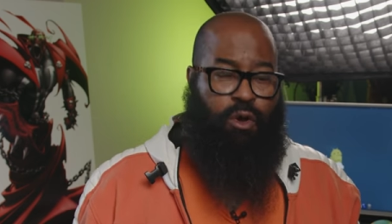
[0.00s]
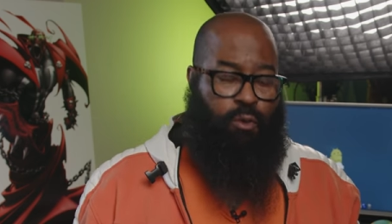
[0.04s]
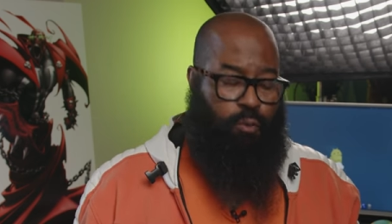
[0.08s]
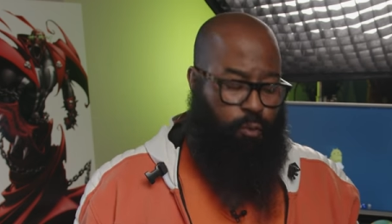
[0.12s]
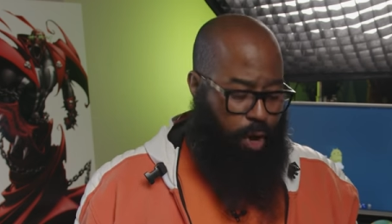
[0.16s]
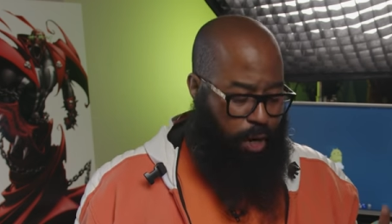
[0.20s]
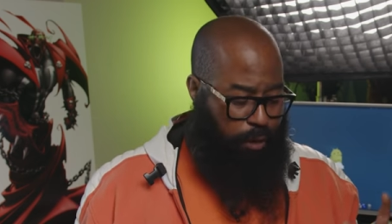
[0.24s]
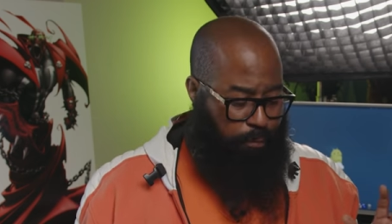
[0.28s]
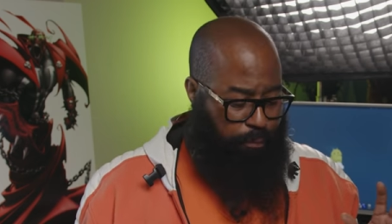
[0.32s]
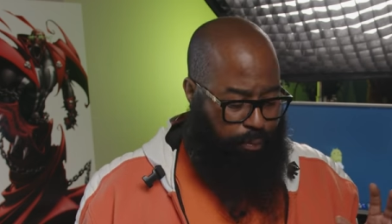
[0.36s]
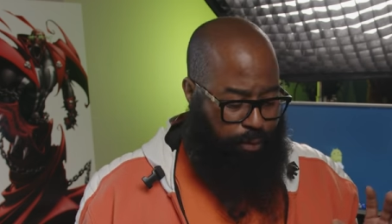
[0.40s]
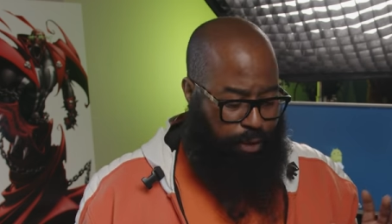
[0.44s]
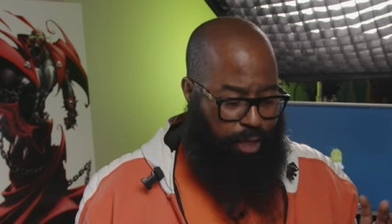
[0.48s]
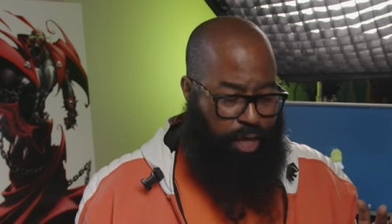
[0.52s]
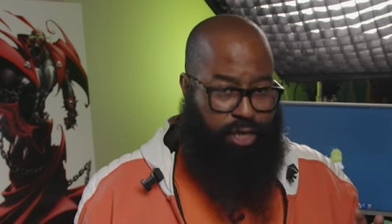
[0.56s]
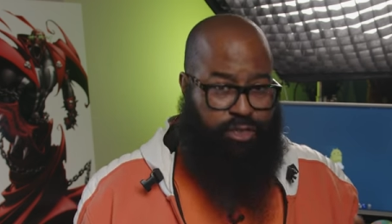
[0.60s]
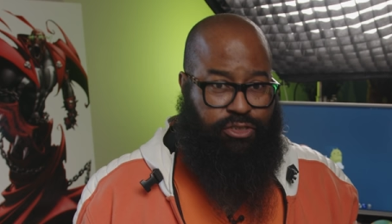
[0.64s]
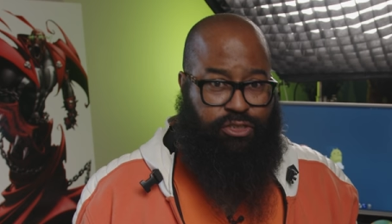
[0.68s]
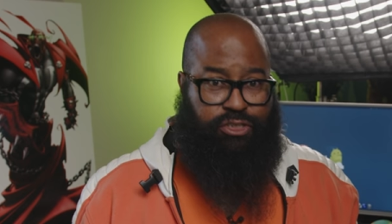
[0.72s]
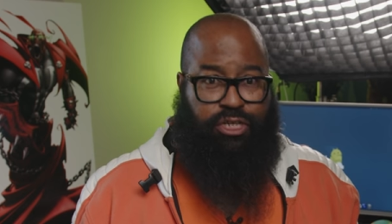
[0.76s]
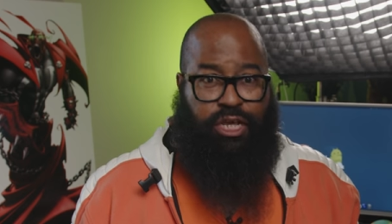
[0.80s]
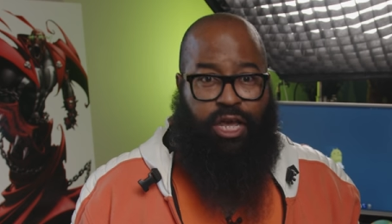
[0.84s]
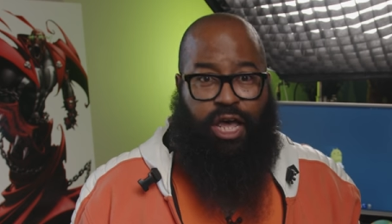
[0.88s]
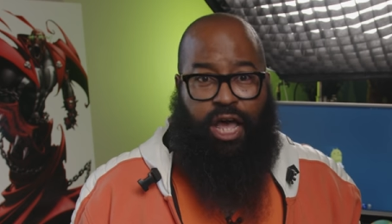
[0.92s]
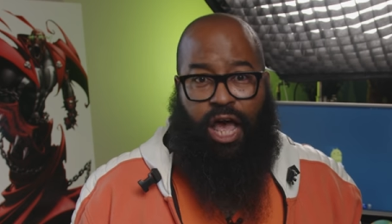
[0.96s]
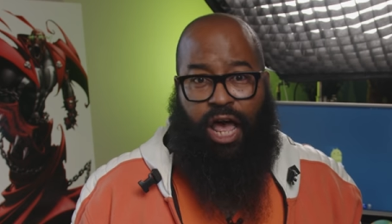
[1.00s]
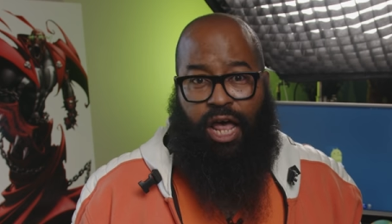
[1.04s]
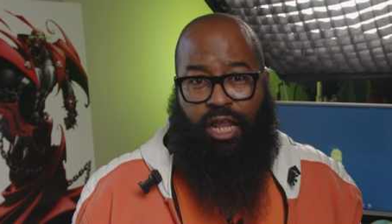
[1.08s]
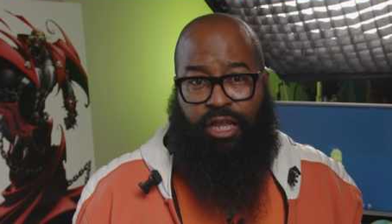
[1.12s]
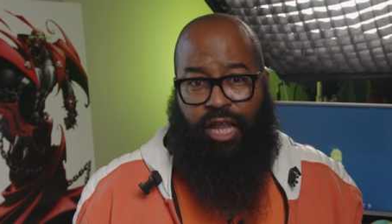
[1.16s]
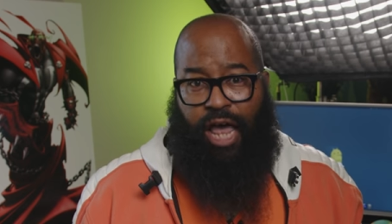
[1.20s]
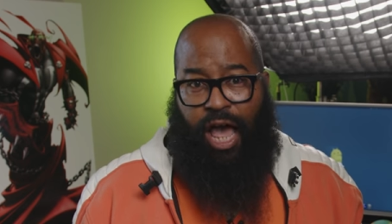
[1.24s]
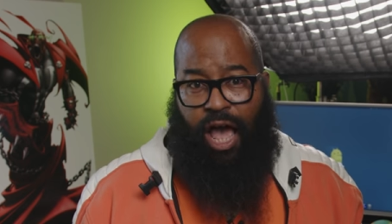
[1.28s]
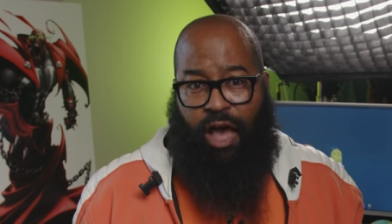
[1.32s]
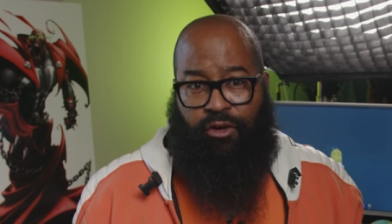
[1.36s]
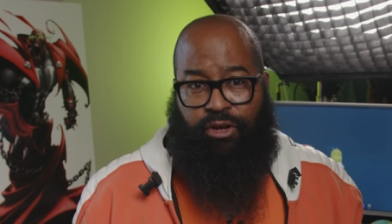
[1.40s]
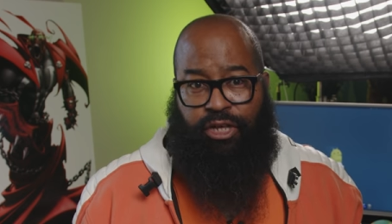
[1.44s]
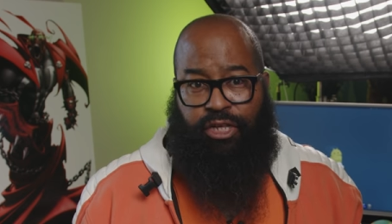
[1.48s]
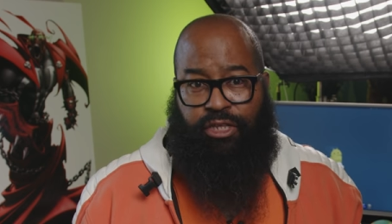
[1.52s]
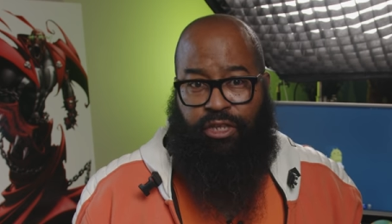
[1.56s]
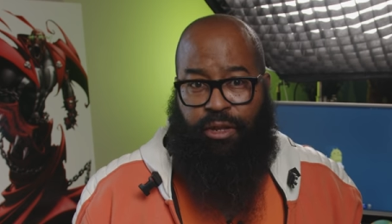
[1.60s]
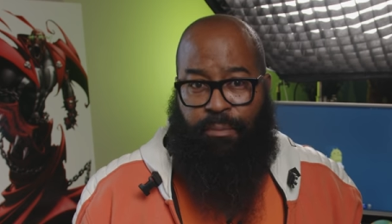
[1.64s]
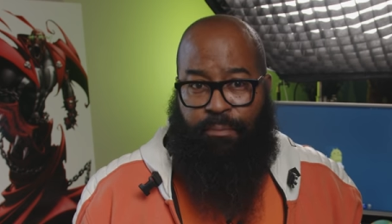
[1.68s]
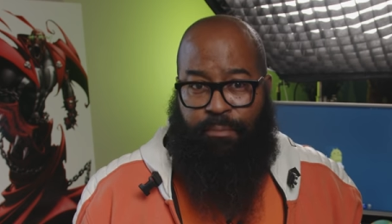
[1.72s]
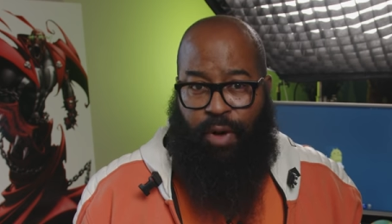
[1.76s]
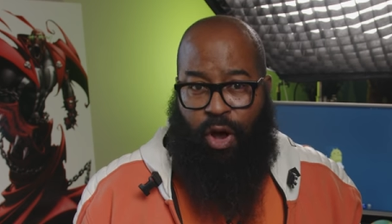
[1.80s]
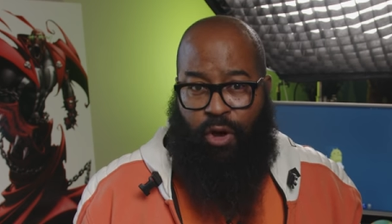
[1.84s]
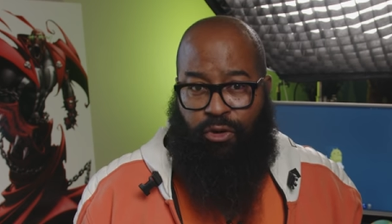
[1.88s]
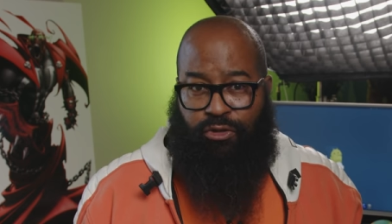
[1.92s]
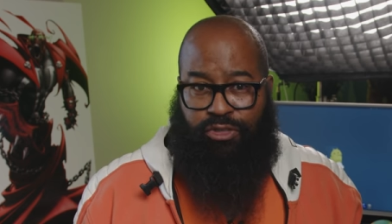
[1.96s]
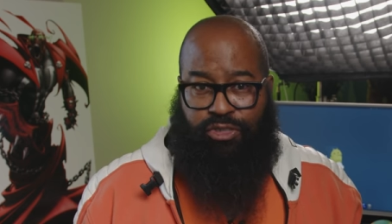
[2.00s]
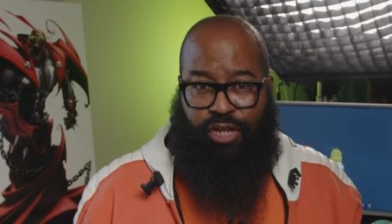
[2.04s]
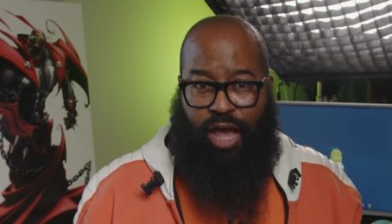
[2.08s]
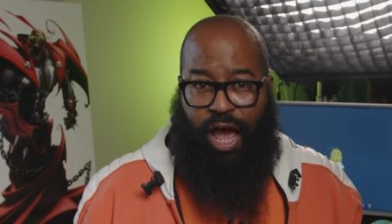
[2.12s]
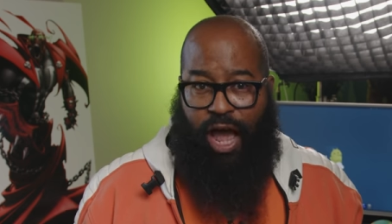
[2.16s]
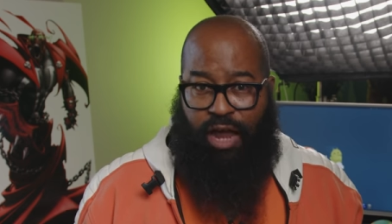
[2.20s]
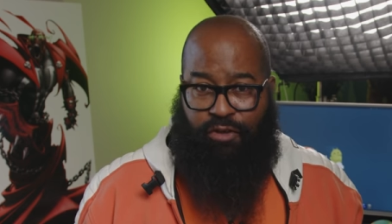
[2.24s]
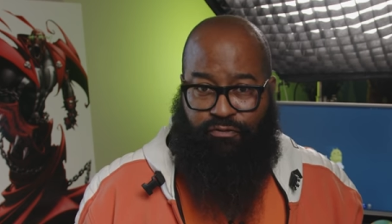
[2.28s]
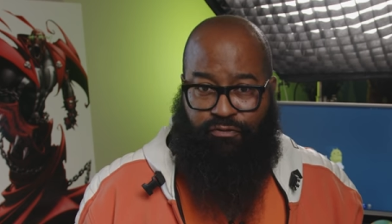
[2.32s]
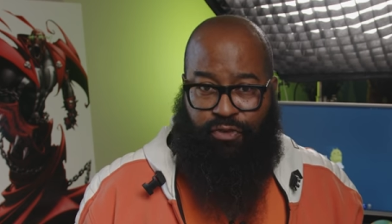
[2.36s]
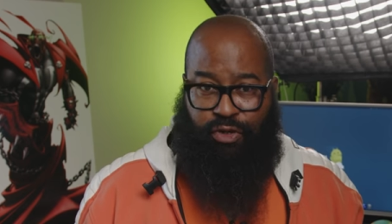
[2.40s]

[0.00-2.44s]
OnePlus allowed in the most high